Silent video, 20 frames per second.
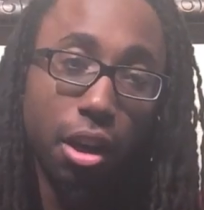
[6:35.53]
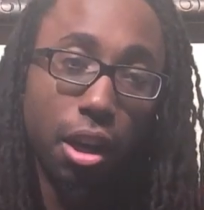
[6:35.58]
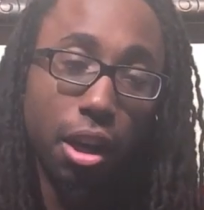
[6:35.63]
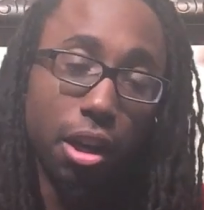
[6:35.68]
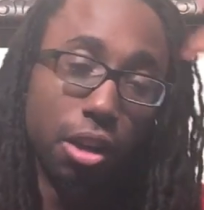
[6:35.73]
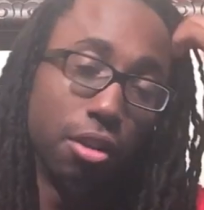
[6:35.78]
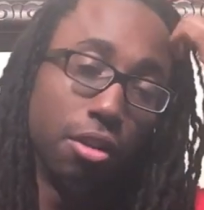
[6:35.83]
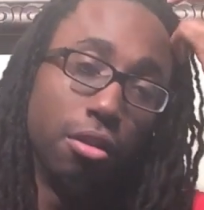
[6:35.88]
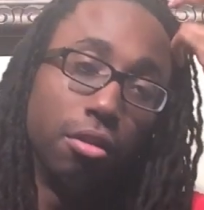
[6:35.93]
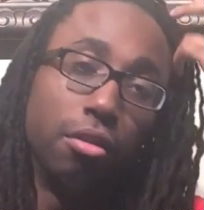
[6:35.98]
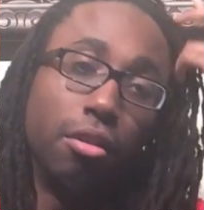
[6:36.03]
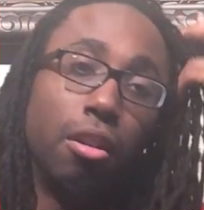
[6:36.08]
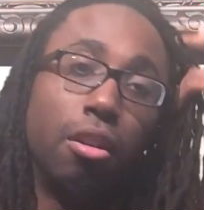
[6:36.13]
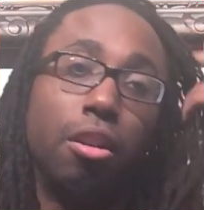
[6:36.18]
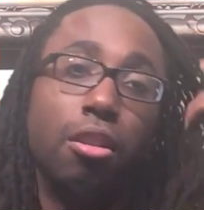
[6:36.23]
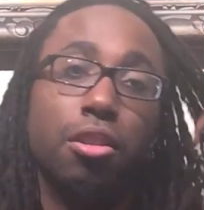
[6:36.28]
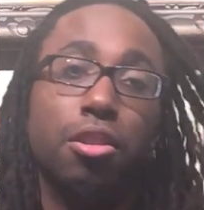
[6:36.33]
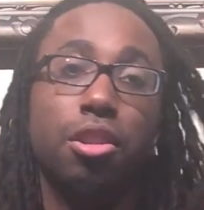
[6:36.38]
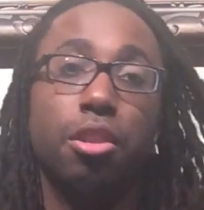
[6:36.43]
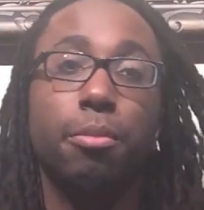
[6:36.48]
and
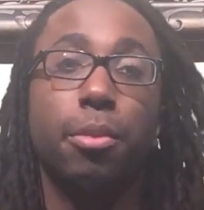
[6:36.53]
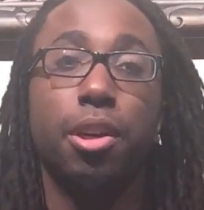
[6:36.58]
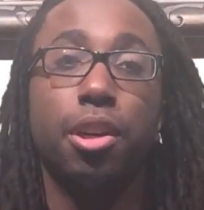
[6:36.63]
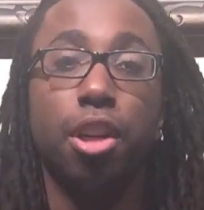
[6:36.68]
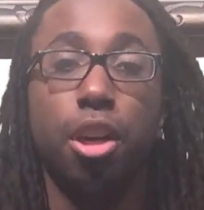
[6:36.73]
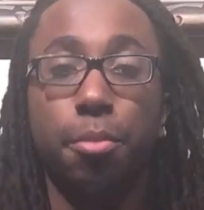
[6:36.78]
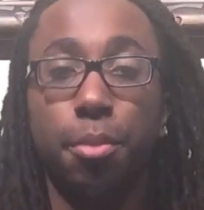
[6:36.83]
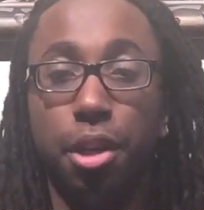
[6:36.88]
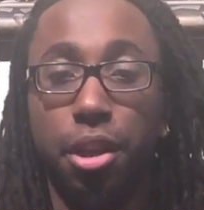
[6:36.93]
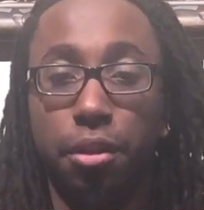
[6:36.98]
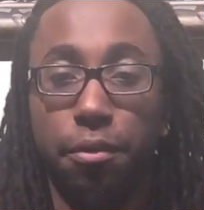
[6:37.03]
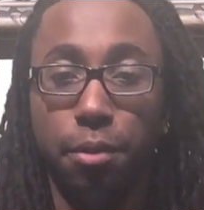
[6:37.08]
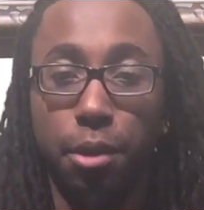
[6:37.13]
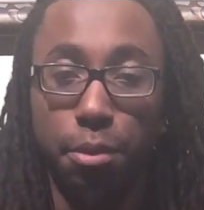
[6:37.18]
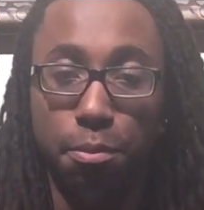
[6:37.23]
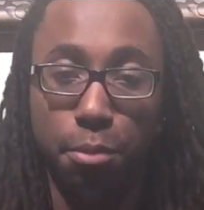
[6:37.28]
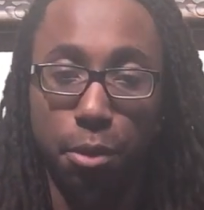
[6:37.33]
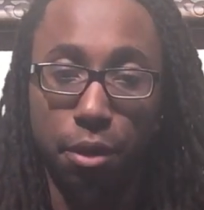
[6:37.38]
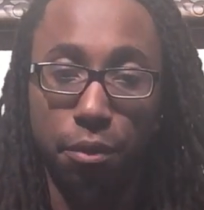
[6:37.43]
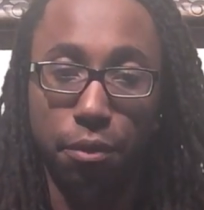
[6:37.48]
all this shit about to come and hit the
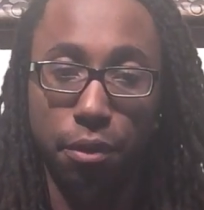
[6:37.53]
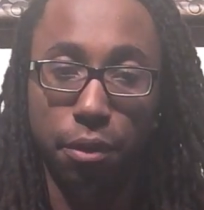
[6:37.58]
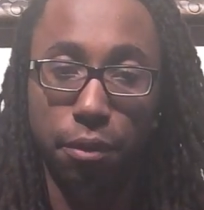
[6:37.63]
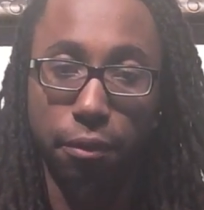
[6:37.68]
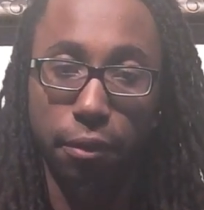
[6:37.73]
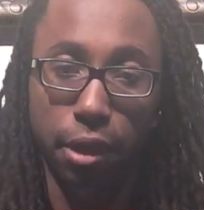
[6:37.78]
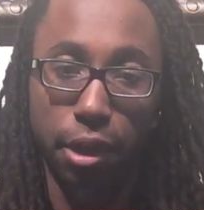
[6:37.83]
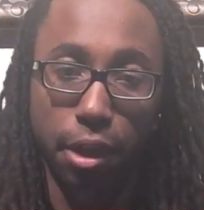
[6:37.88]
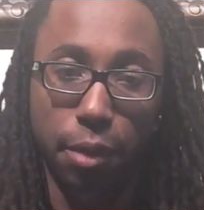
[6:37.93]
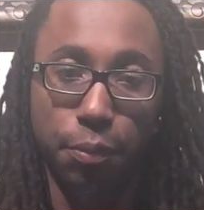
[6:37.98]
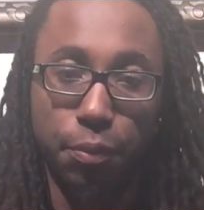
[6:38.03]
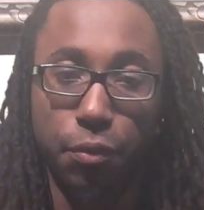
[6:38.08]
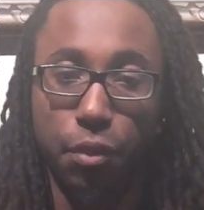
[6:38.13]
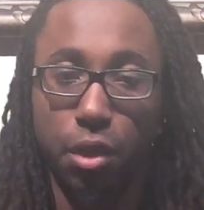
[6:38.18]
motherfucking fan.